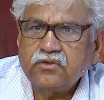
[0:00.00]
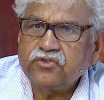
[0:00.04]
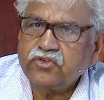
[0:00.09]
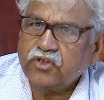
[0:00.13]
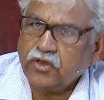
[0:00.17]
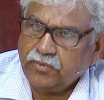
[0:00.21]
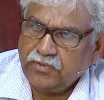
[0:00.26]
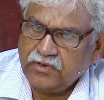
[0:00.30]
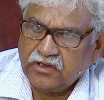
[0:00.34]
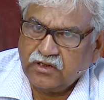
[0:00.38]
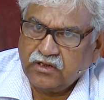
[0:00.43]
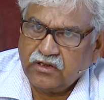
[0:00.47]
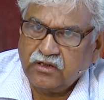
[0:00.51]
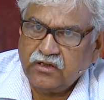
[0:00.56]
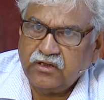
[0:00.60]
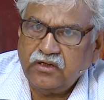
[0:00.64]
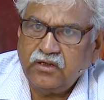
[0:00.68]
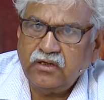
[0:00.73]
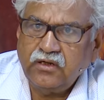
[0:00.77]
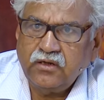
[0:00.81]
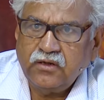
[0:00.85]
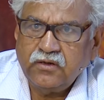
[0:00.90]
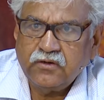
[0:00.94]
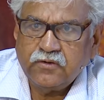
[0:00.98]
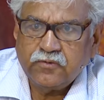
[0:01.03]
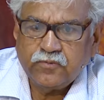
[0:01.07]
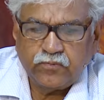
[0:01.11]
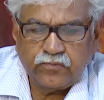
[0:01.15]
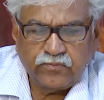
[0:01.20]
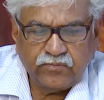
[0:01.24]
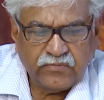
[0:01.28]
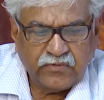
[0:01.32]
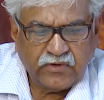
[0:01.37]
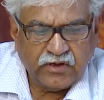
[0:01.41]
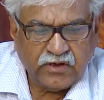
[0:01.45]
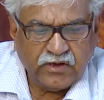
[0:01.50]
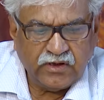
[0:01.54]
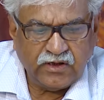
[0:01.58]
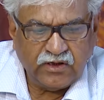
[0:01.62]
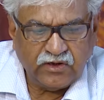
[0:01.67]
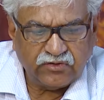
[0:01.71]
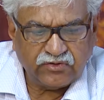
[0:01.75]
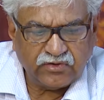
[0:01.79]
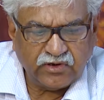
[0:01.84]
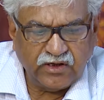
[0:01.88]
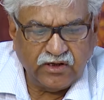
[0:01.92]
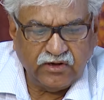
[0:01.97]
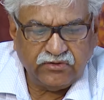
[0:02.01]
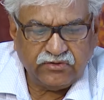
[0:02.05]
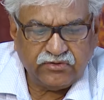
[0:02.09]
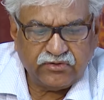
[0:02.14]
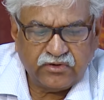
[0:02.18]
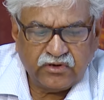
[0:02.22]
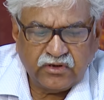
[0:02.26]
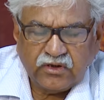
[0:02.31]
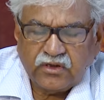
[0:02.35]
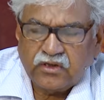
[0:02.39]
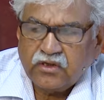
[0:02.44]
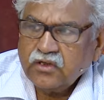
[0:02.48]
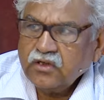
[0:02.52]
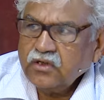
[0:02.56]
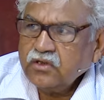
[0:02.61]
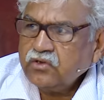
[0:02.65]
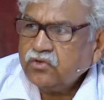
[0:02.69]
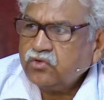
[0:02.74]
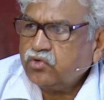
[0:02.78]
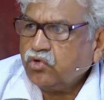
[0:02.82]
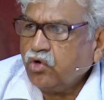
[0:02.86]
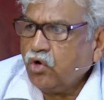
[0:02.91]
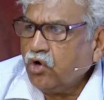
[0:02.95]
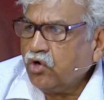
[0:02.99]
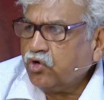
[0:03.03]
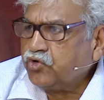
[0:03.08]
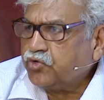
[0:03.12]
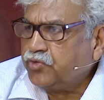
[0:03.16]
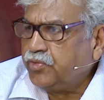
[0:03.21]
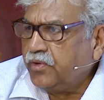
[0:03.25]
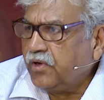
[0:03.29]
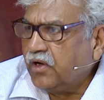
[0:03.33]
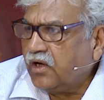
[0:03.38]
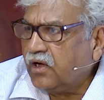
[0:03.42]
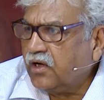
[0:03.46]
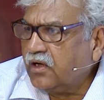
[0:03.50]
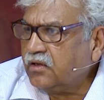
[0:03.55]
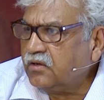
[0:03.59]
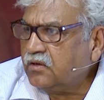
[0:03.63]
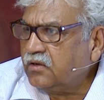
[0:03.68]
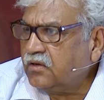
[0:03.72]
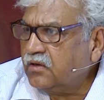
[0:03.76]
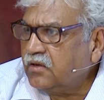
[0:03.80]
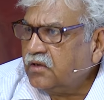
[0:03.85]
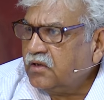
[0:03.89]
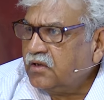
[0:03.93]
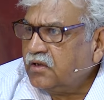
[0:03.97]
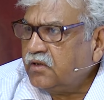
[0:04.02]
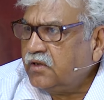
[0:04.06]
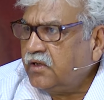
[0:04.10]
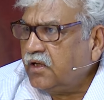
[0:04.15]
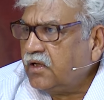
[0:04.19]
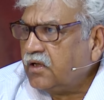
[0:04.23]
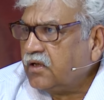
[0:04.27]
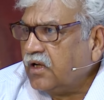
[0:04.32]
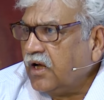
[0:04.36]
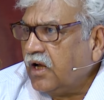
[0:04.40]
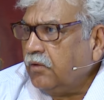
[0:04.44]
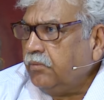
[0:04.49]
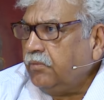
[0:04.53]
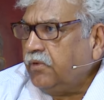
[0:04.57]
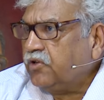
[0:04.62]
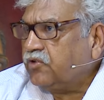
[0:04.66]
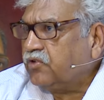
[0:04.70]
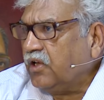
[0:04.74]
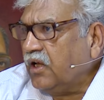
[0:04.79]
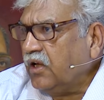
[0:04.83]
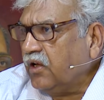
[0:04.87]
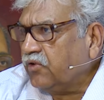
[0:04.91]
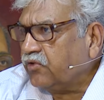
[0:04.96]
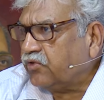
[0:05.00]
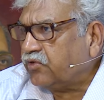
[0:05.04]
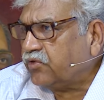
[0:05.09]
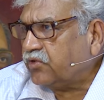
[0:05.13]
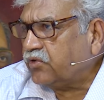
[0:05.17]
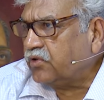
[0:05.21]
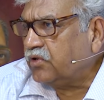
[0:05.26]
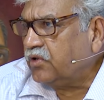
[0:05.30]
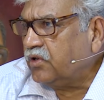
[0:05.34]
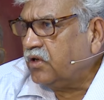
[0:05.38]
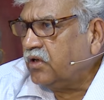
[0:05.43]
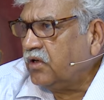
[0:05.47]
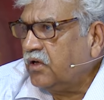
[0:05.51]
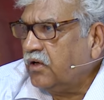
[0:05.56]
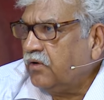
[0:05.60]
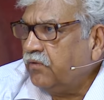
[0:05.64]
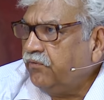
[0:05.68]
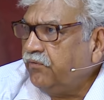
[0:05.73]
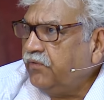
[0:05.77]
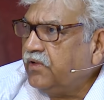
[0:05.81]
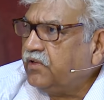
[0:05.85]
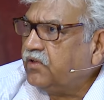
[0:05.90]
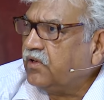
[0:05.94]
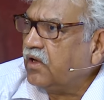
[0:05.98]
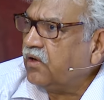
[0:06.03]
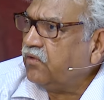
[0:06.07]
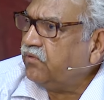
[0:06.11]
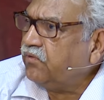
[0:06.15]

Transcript: Similarly, he says, Sokshvya, there can be things which are